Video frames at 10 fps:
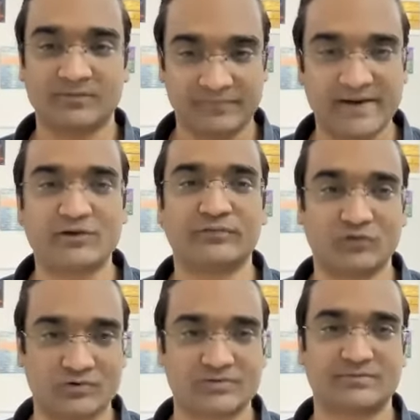Flight of
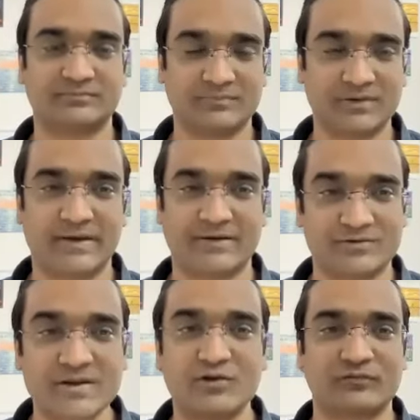thoughts.
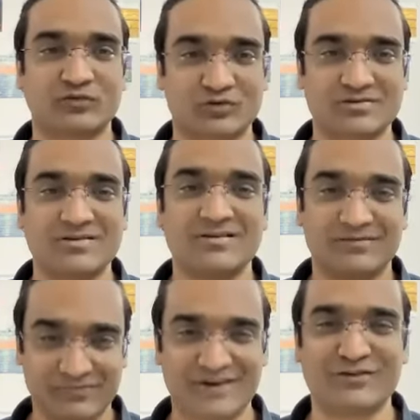Correct. Train of thoughts.
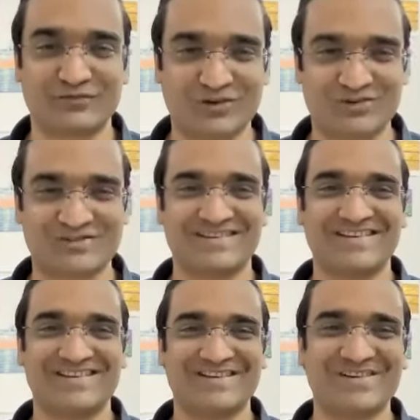Flight of thoughts.
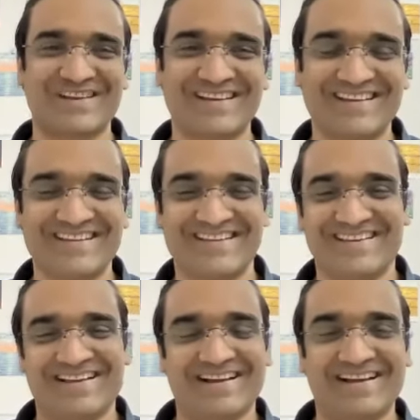Okay.
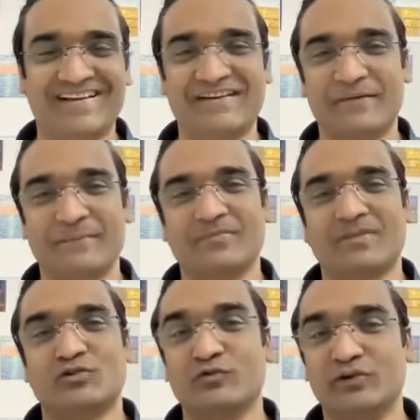And
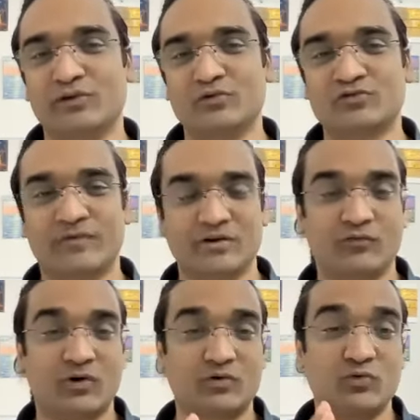you will use when
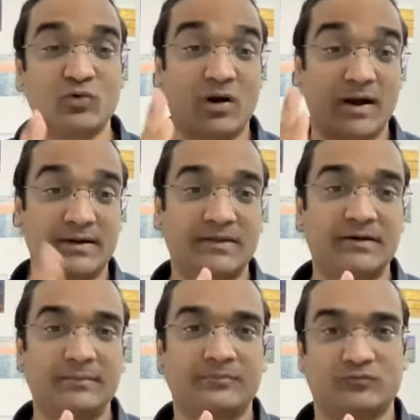you want to cut
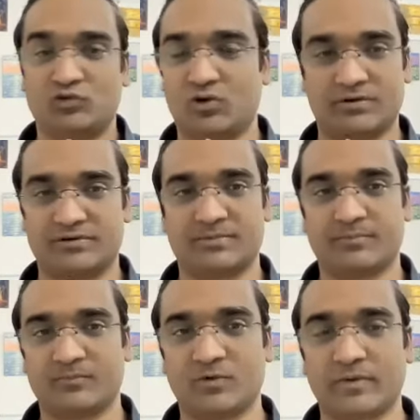the
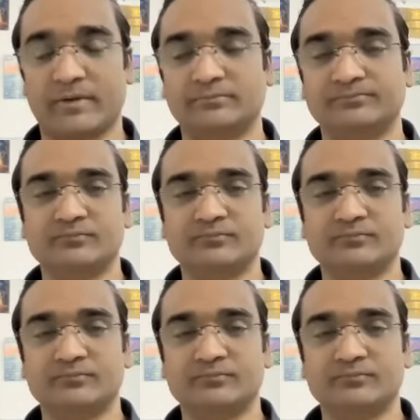thoughts. Okay.